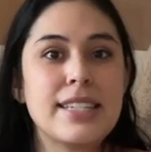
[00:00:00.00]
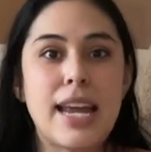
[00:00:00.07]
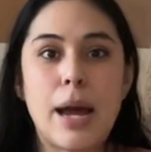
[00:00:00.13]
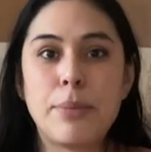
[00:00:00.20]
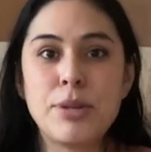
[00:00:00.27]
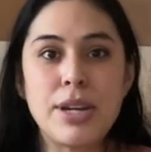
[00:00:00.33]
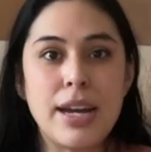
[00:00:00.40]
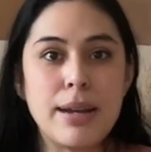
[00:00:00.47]

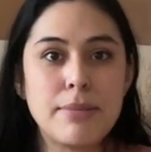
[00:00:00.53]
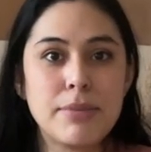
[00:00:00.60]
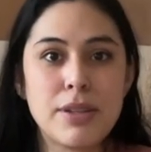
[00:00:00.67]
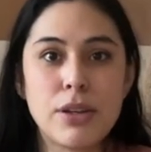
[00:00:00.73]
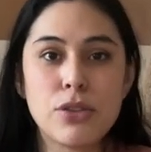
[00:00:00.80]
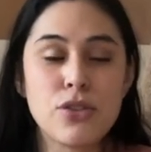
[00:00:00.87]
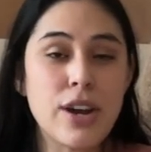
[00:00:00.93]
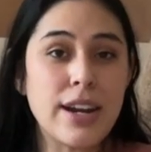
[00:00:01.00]
nap times
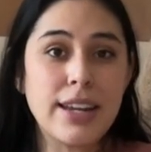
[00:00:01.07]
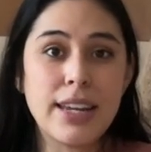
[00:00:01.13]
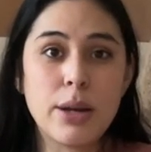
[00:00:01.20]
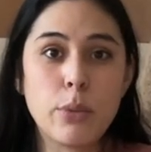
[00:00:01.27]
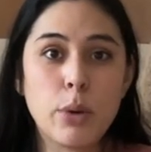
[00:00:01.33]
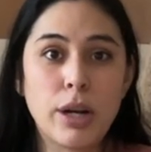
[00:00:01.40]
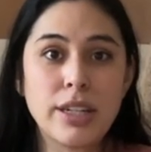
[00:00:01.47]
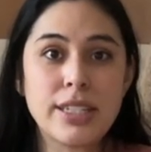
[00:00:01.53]
I'll try to
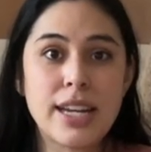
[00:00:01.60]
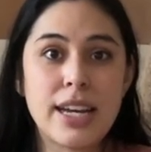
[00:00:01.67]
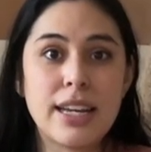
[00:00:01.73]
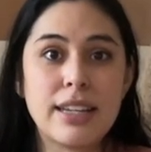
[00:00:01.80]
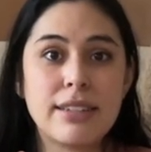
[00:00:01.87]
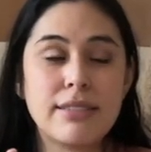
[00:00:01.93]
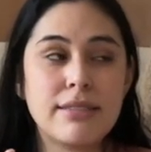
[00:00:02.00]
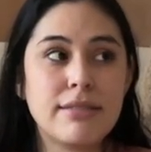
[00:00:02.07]
get work
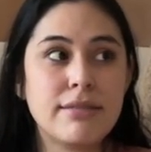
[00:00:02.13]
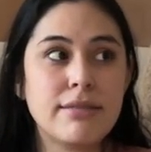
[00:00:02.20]
done